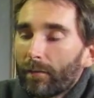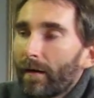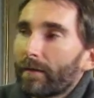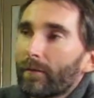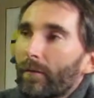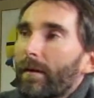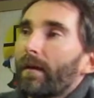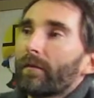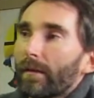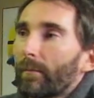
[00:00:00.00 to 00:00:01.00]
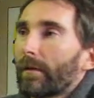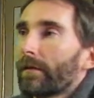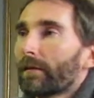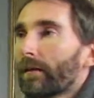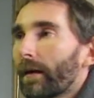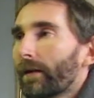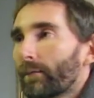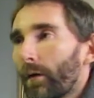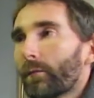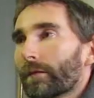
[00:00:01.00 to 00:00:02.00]
friends and we were to have like a beer, I
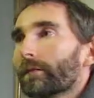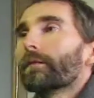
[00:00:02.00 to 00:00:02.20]
could probably.